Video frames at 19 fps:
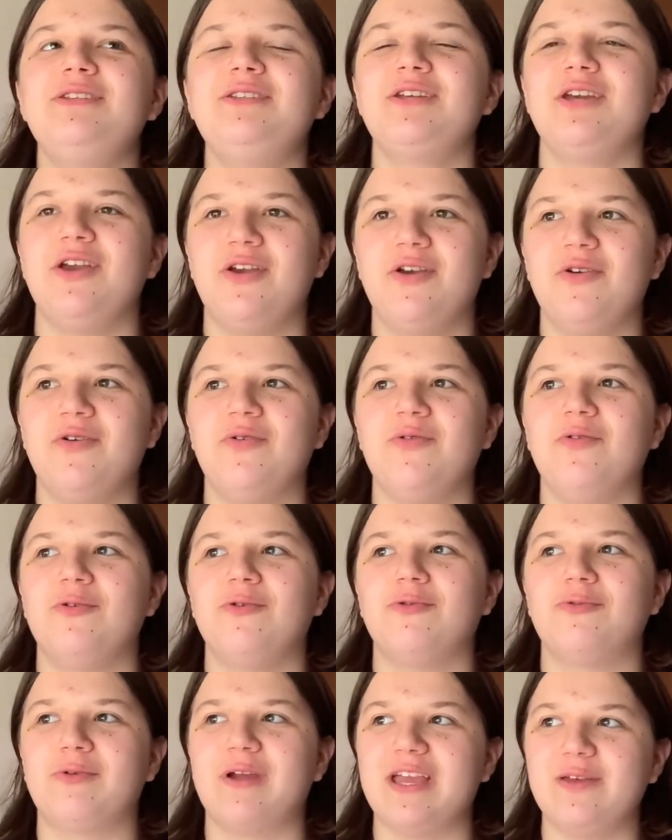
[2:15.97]
who
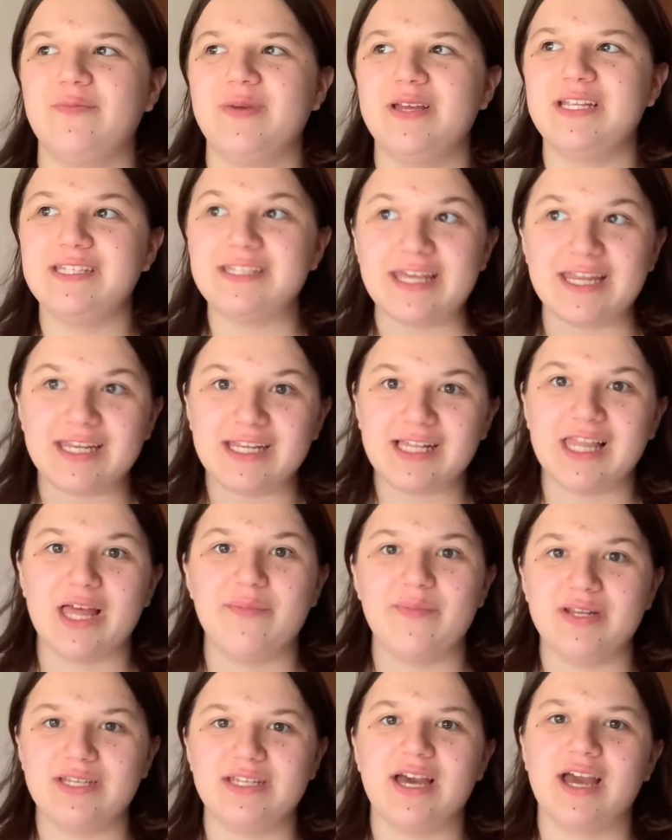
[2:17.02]
Raymond and
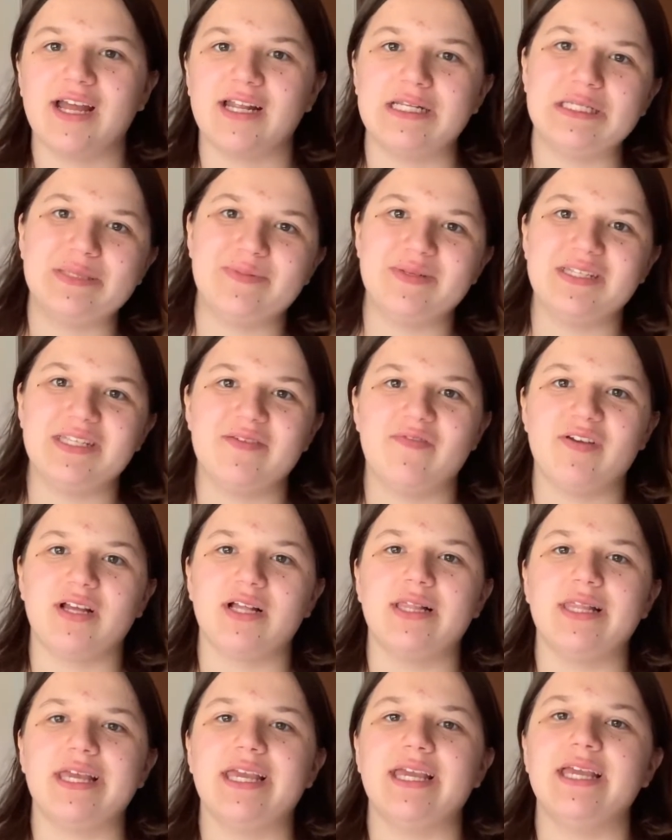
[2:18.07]
Clementine
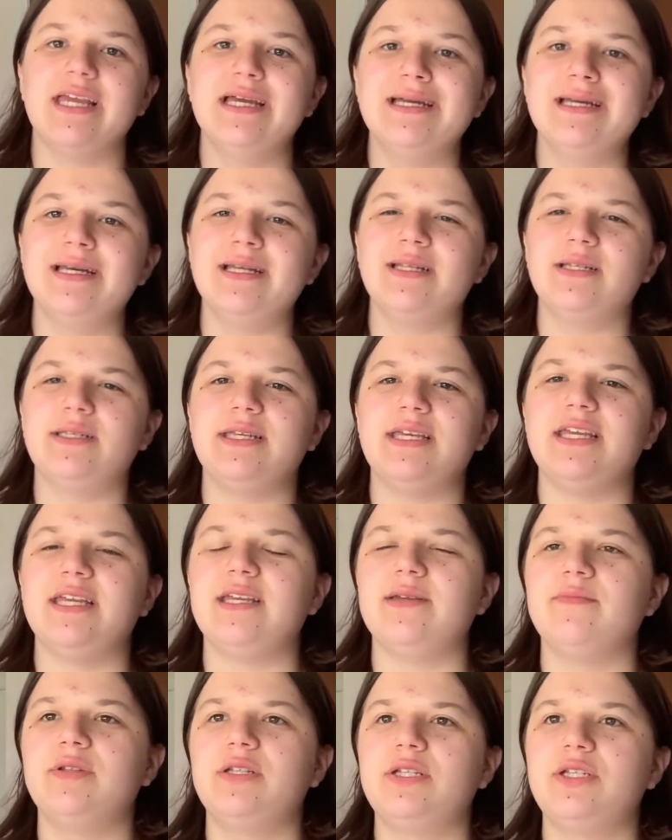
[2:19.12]
specifically
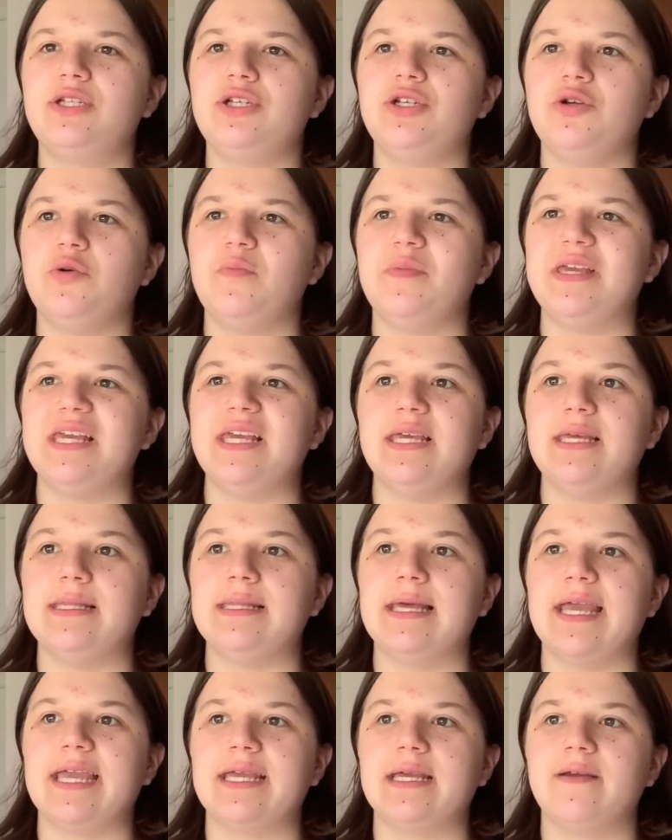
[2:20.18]
deemed to be
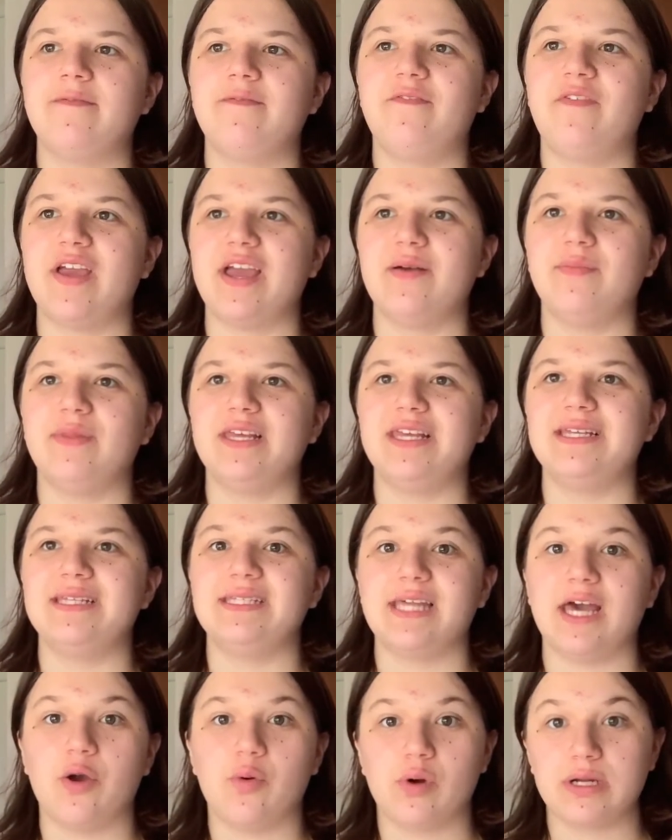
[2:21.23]
like families
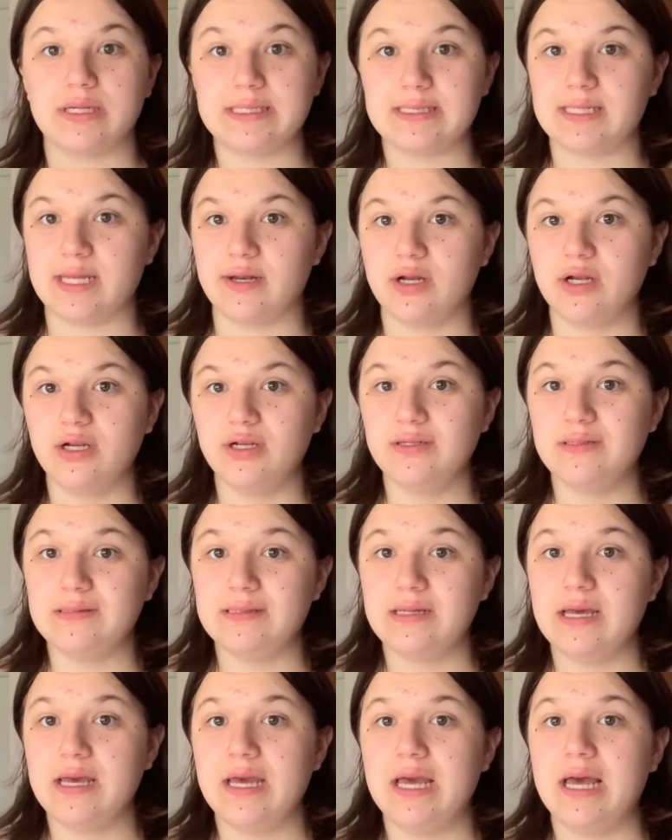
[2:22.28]
that were sinners,
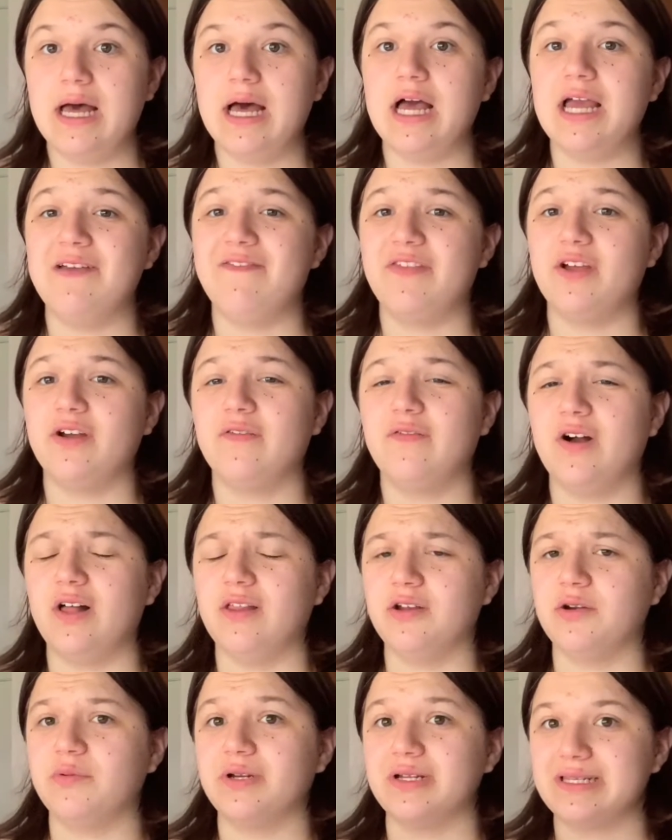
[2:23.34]
if their
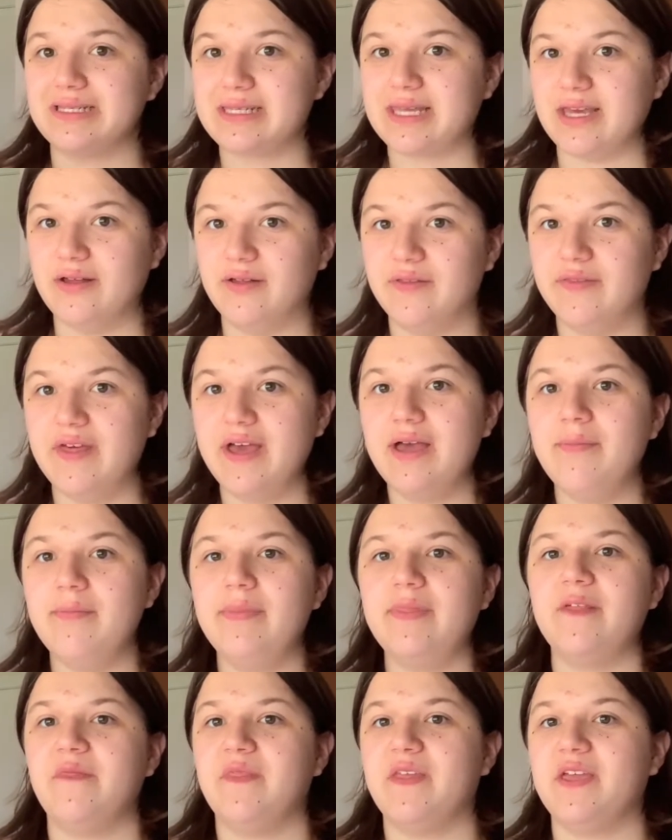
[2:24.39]
followers killed them,
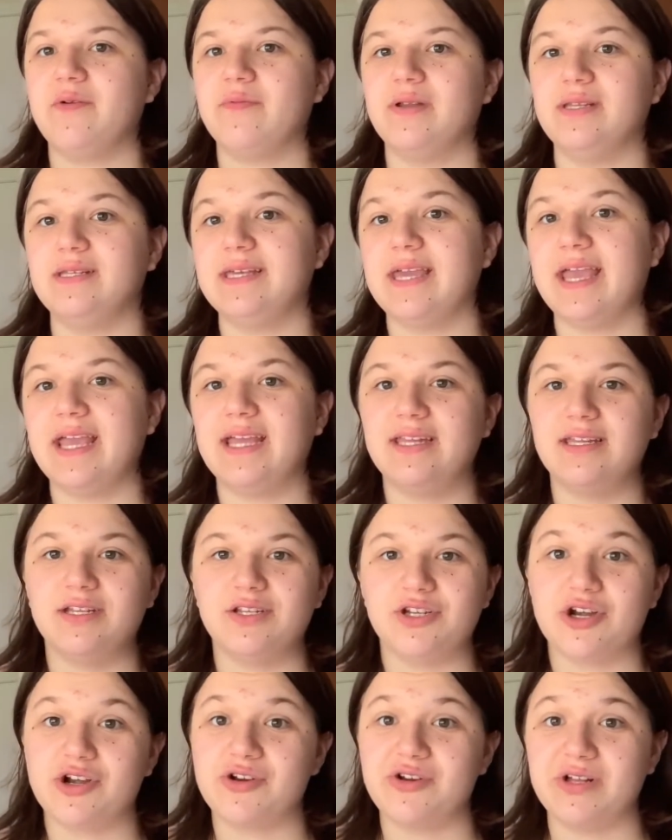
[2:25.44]
then they would gain
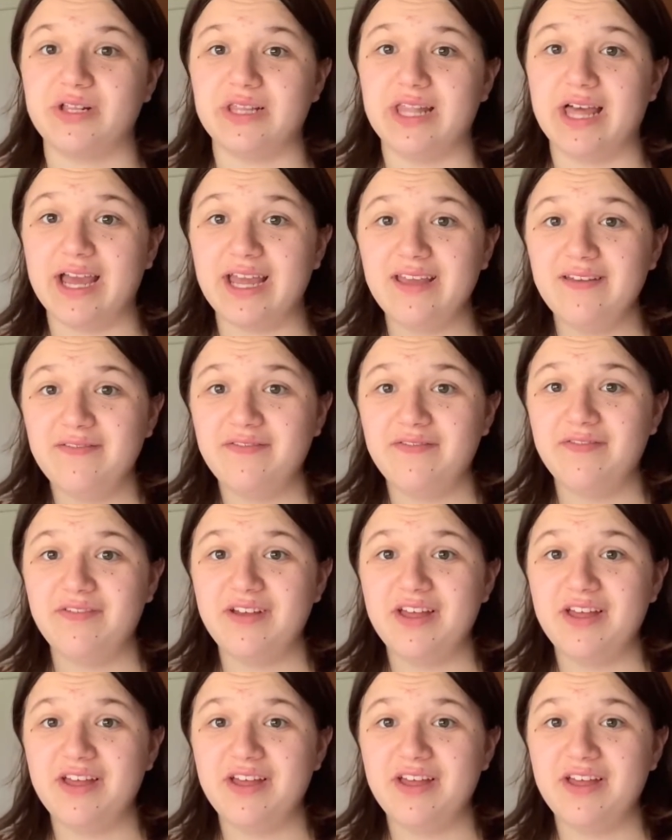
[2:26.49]
eternal life.